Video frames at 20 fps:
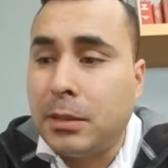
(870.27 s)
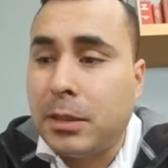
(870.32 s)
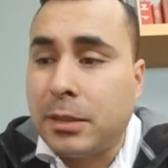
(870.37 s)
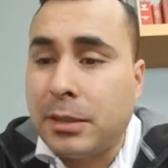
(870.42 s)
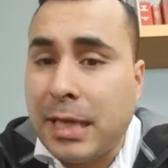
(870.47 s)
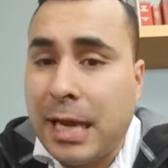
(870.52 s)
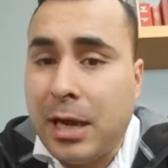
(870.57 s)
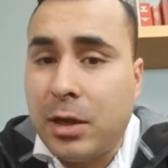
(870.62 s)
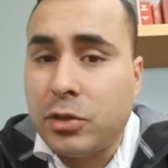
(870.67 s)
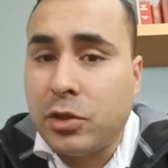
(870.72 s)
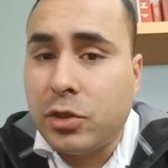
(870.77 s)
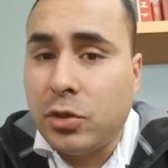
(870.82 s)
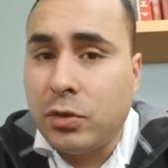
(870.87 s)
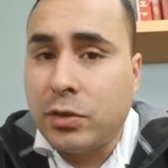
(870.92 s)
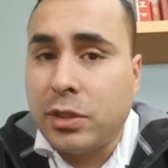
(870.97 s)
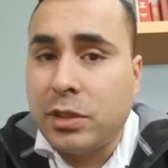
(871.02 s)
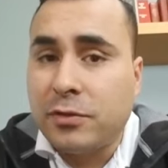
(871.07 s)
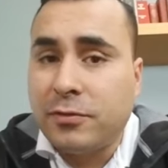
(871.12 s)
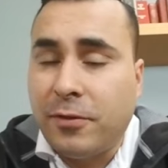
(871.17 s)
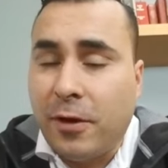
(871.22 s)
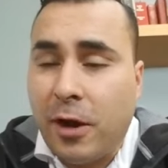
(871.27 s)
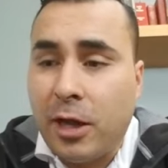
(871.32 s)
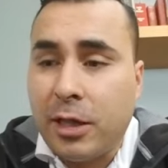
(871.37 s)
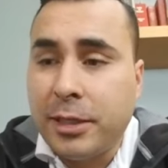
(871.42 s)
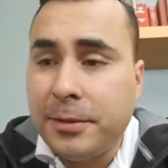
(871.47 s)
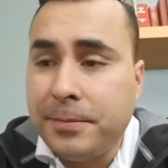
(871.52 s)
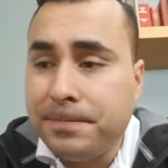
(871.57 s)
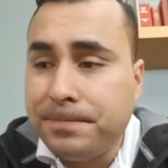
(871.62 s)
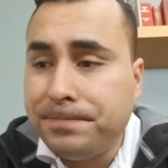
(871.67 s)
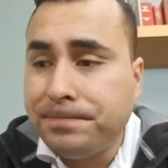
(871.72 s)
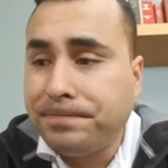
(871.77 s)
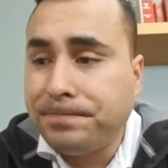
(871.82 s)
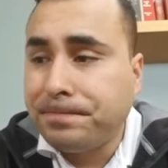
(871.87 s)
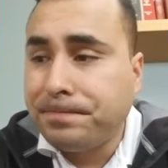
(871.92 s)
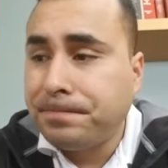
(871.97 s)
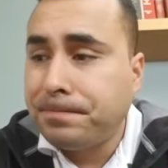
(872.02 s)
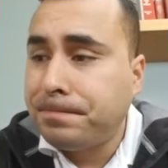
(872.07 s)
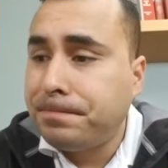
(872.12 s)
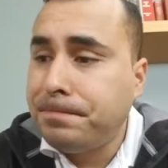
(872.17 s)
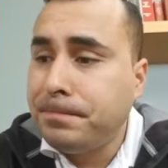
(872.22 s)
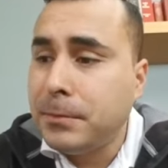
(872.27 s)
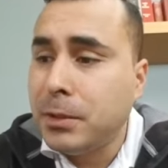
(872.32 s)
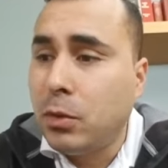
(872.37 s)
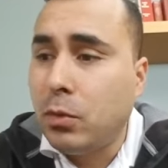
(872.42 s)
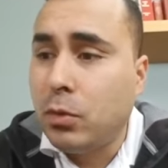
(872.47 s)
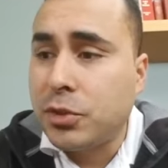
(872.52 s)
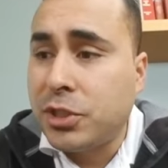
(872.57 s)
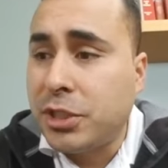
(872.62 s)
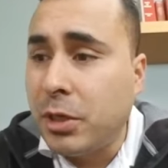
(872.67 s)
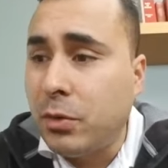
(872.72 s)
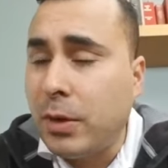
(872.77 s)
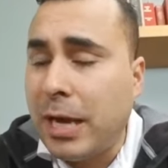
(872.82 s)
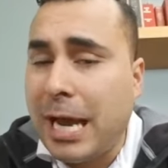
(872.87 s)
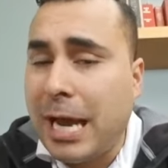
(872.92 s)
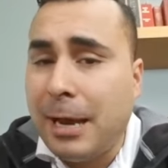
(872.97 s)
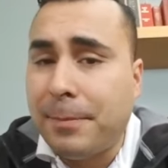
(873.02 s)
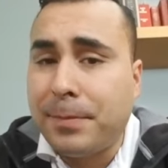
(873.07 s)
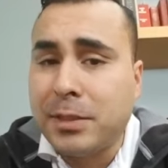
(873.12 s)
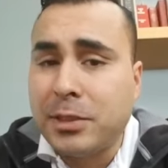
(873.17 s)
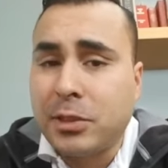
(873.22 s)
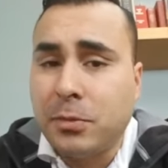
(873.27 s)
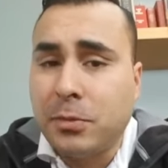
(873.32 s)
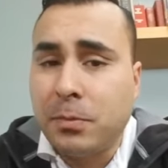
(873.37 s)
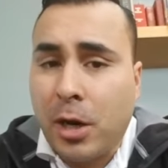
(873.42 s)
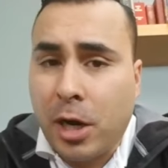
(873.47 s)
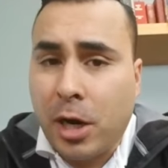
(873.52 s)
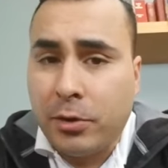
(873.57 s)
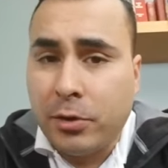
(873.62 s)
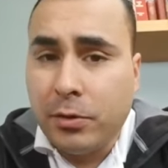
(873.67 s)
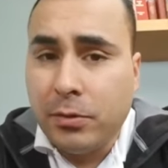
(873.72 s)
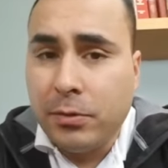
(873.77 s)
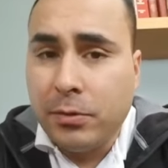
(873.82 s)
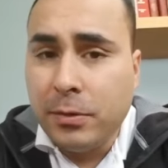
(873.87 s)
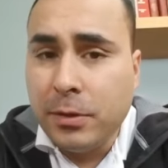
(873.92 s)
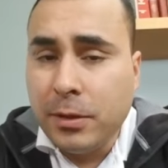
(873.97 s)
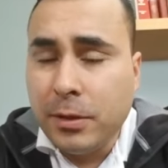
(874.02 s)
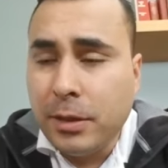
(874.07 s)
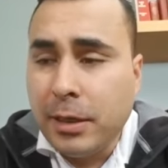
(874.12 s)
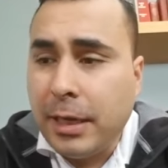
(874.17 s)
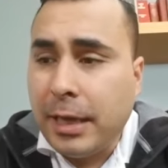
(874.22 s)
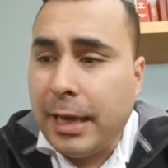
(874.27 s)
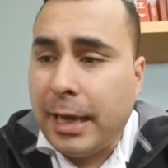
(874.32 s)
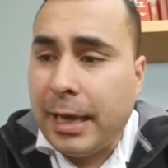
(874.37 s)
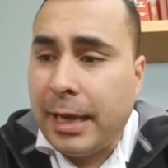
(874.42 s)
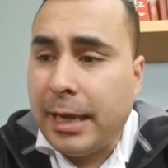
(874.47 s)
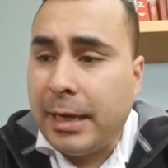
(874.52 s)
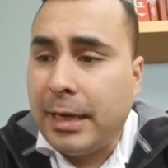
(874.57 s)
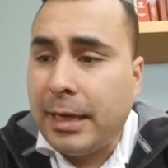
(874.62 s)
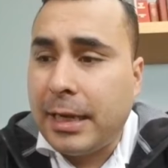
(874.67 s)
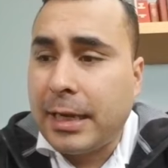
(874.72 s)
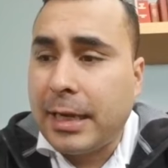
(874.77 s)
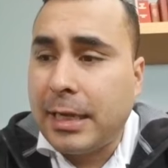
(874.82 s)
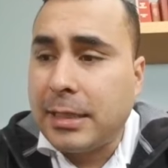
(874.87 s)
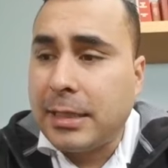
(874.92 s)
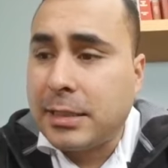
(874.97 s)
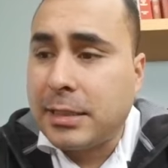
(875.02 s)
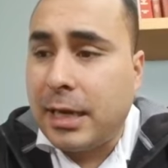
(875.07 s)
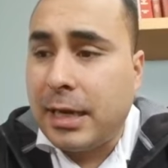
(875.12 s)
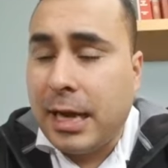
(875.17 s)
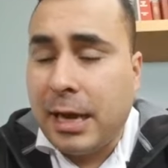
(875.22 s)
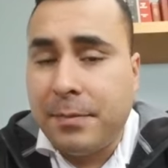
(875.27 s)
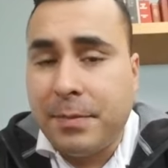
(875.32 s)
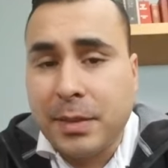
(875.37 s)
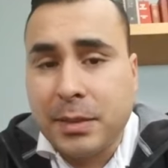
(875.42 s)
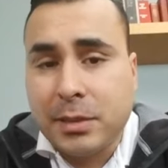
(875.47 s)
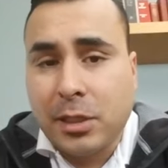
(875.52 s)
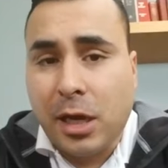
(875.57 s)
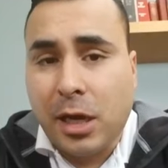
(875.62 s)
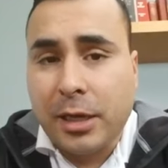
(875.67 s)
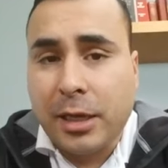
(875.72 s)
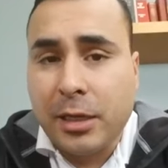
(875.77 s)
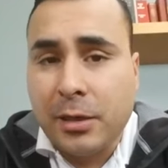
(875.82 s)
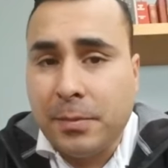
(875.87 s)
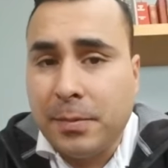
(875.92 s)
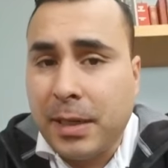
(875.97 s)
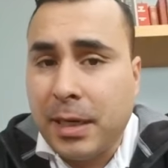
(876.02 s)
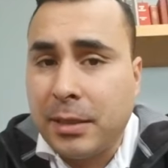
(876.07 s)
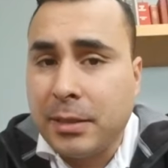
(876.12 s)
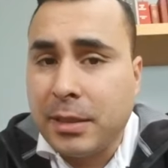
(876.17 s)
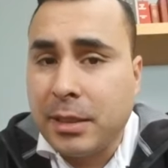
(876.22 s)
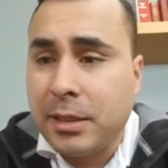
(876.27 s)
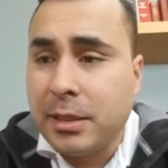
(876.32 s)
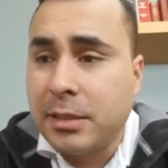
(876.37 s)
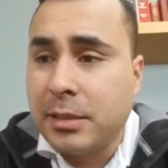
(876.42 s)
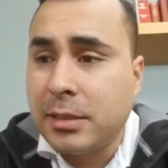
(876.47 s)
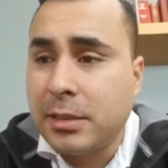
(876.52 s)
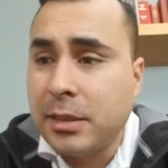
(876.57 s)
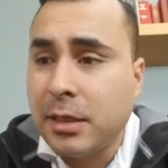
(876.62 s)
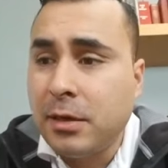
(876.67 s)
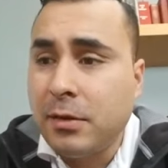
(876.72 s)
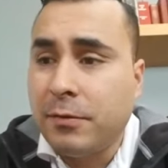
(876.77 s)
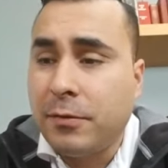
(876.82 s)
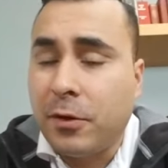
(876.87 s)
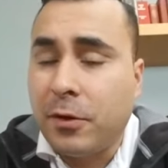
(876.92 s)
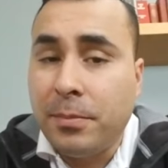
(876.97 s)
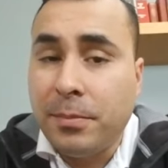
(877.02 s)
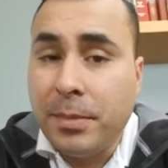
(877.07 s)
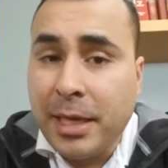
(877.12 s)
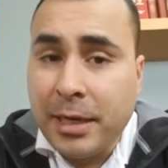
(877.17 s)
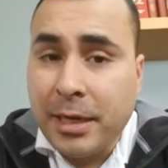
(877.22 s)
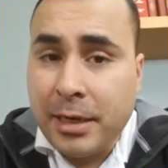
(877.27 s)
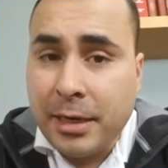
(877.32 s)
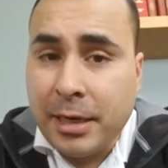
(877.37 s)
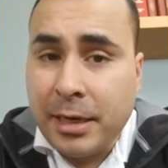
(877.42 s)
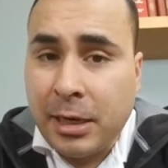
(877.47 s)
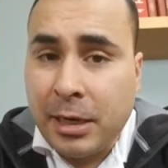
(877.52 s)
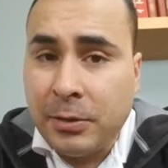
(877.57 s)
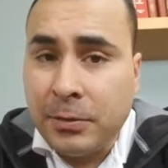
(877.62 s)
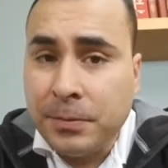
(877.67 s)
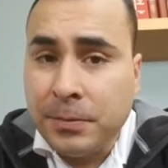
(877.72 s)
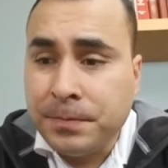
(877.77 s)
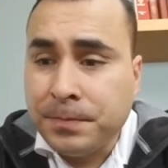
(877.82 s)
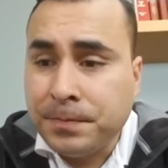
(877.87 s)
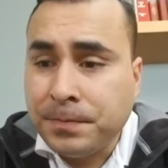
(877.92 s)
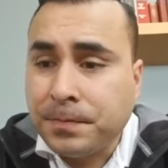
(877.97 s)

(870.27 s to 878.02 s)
Dow Jones is falling. We'll see what happens tomorrow. And like I said, I've been talking about this for a minute now.